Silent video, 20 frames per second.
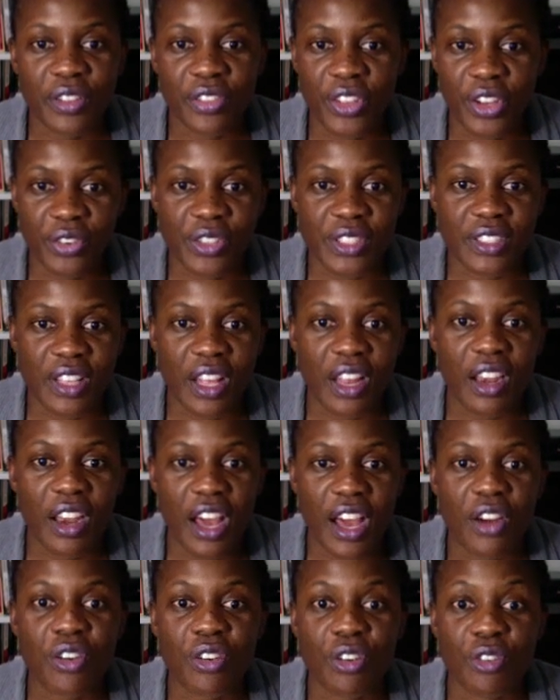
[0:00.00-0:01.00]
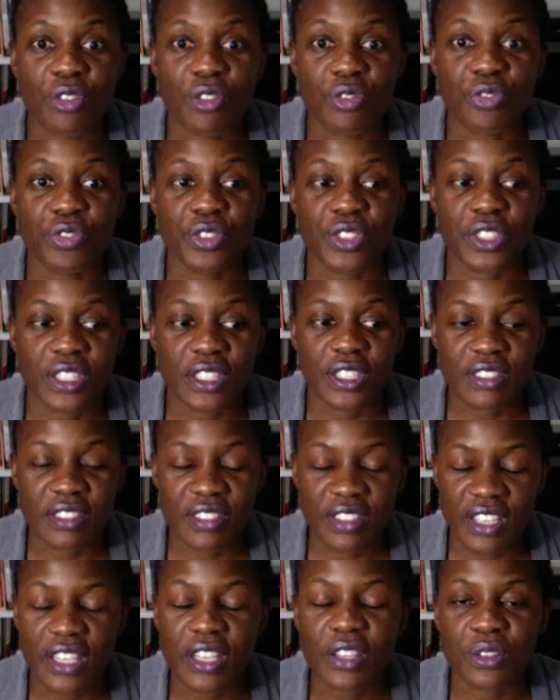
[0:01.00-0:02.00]
there is a lack of
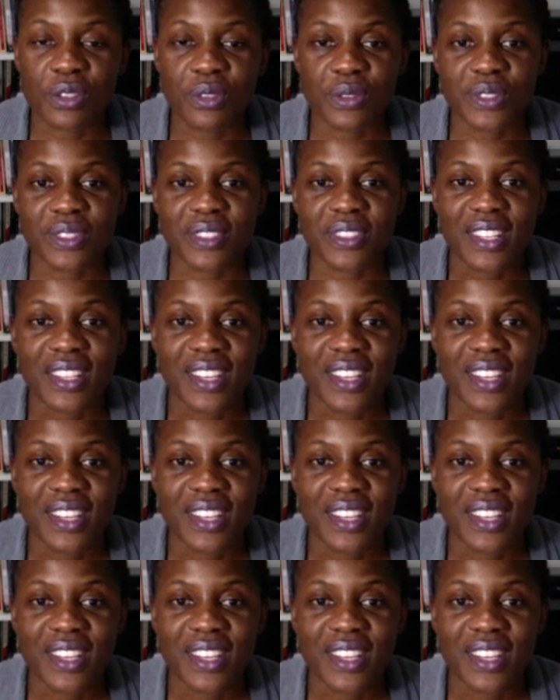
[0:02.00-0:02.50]
skills.